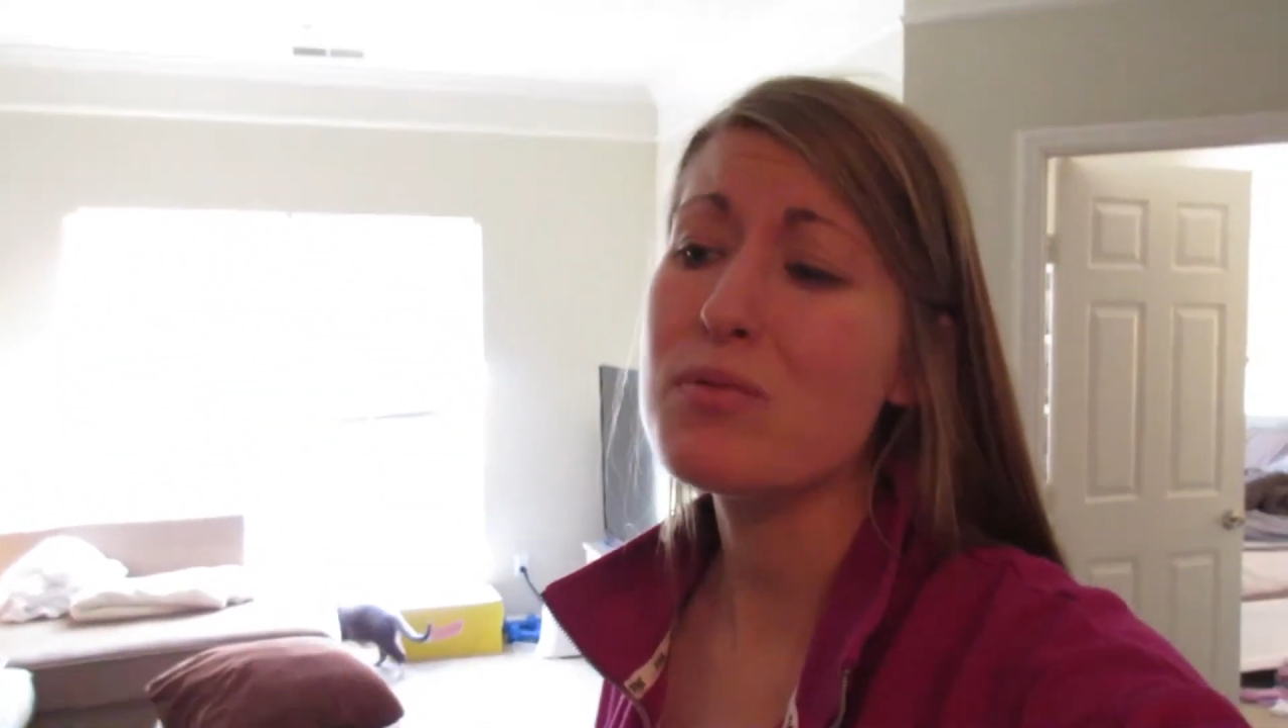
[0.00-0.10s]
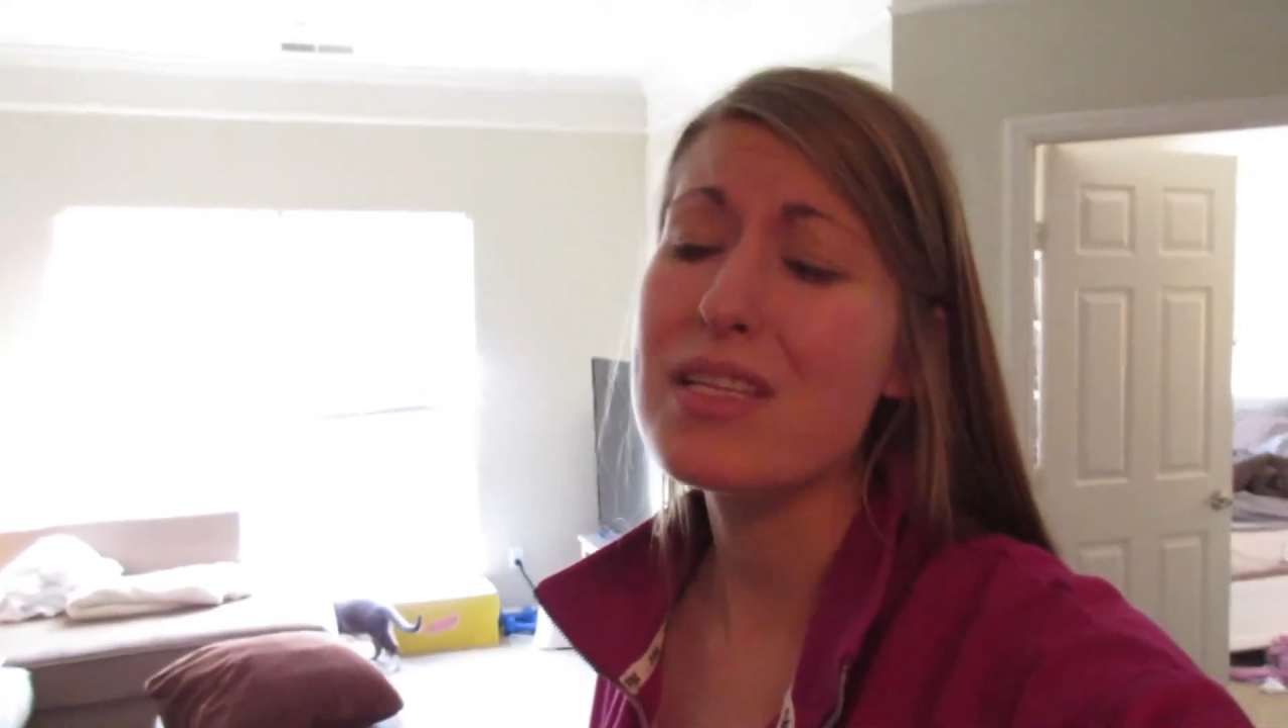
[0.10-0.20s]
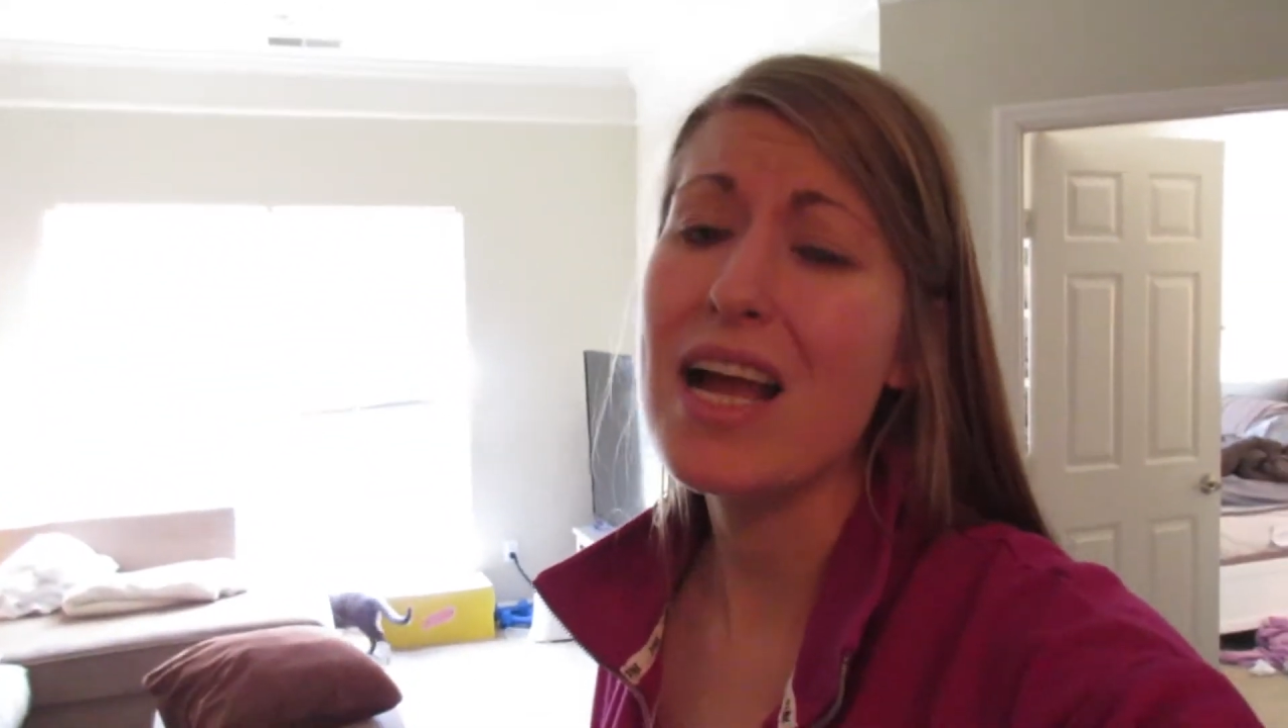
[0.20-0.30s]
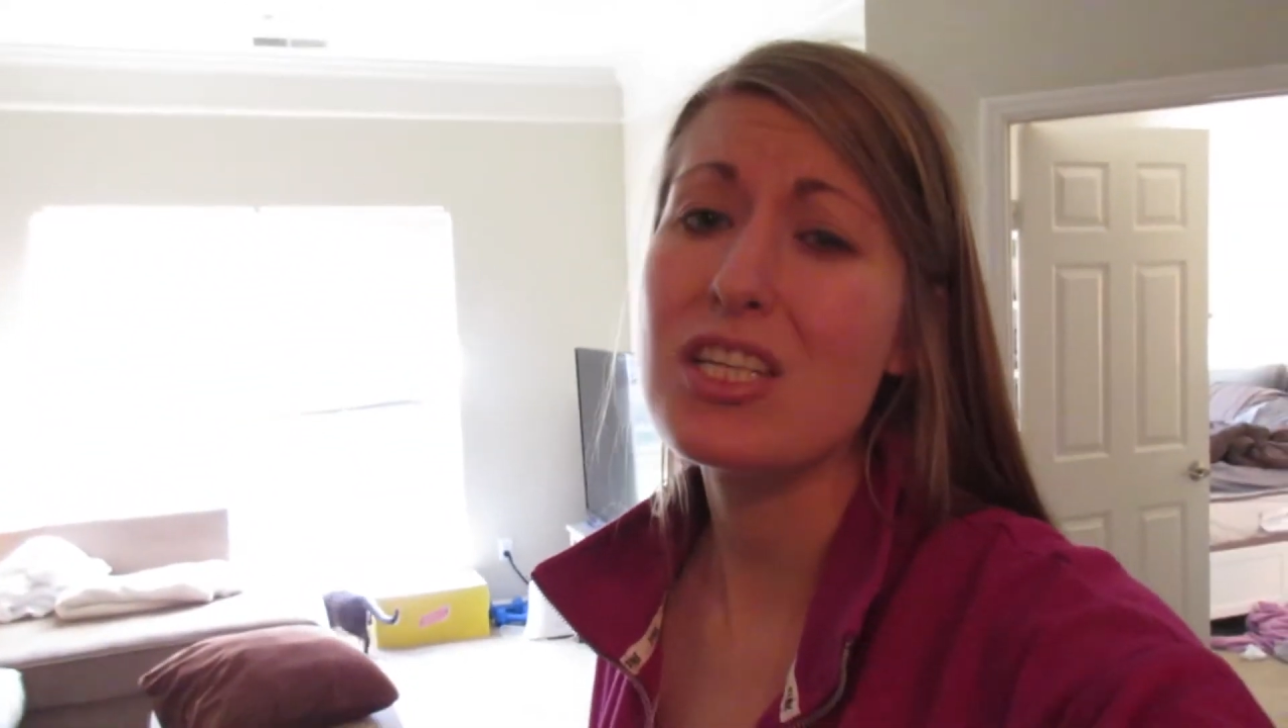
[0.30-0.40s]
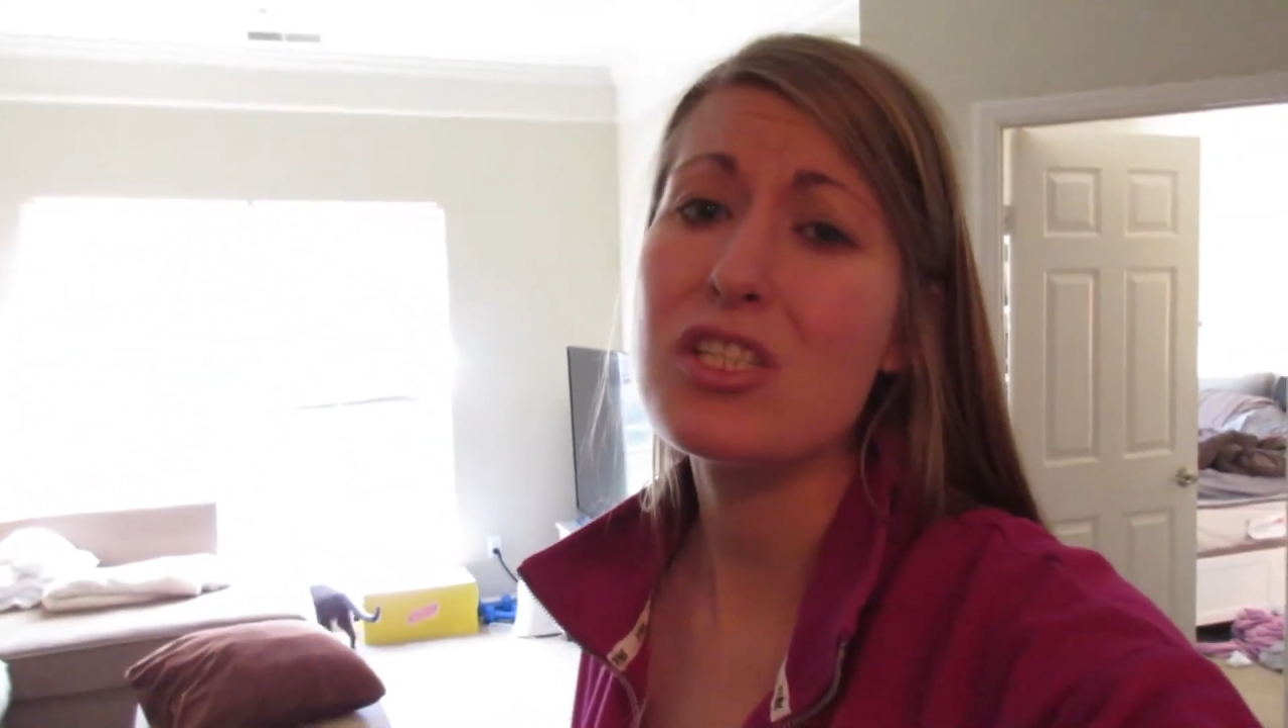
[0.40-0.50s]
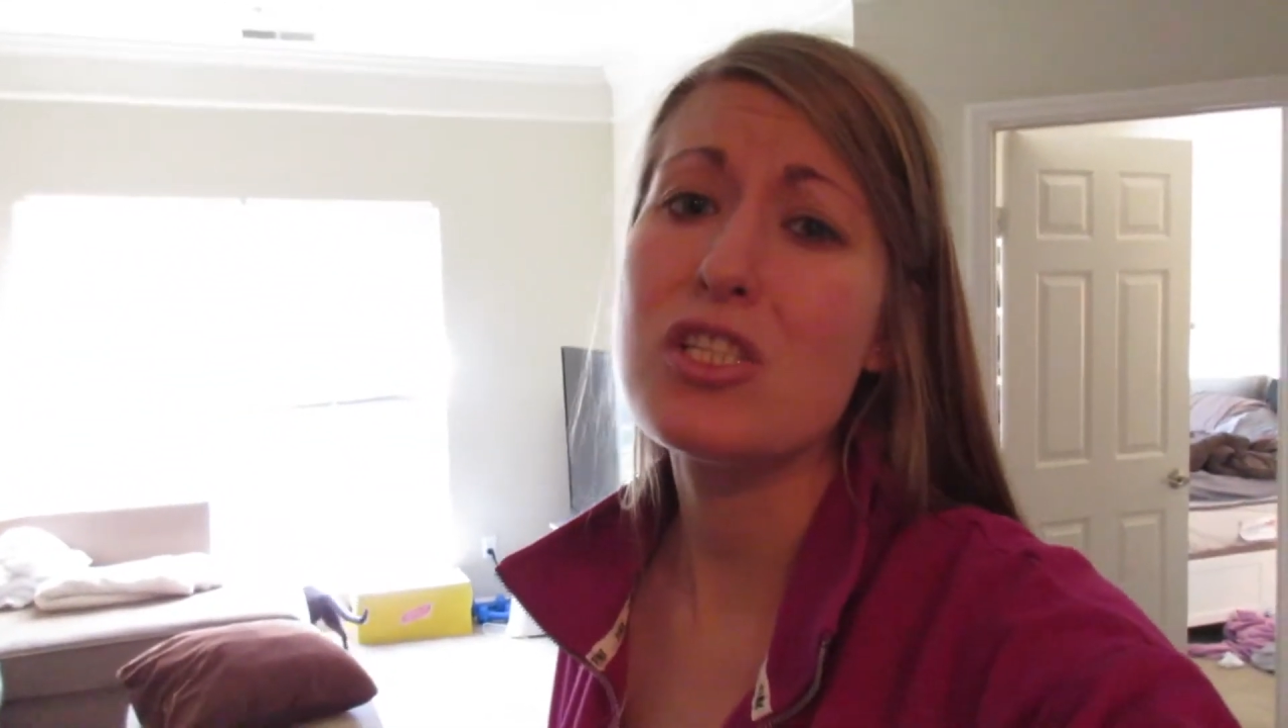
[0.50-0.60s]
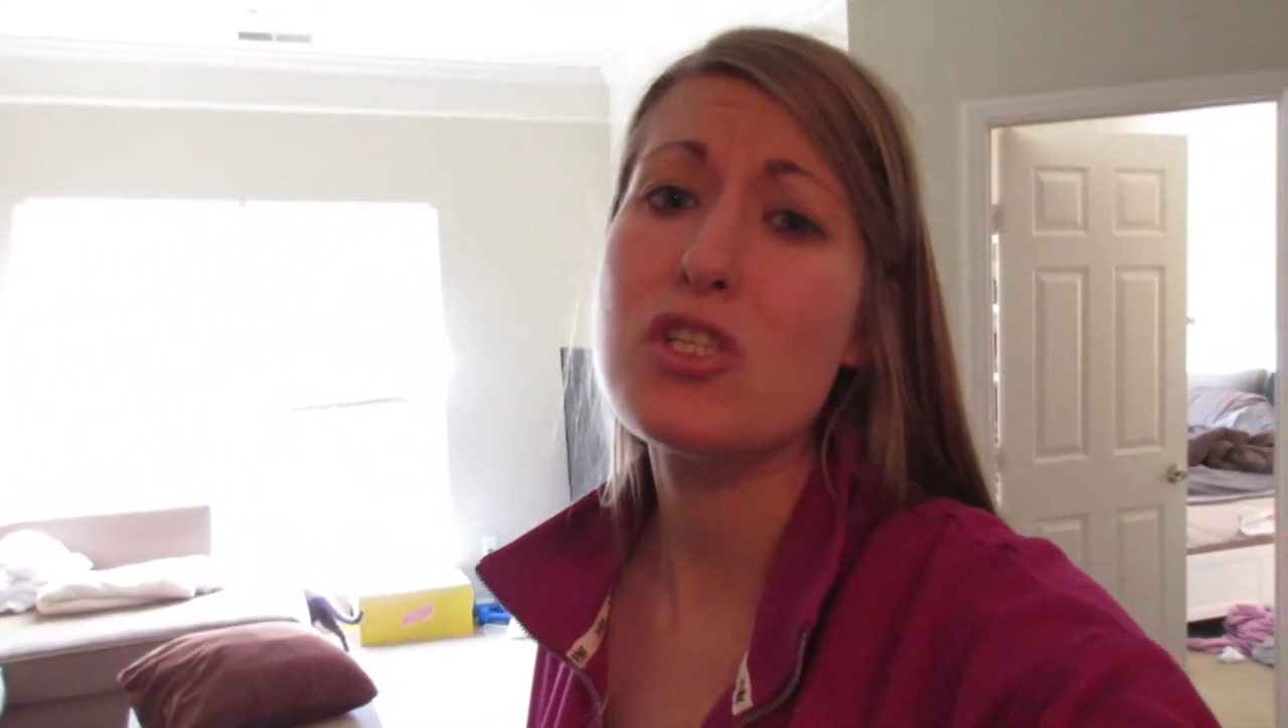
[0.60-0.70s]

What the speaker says: was actually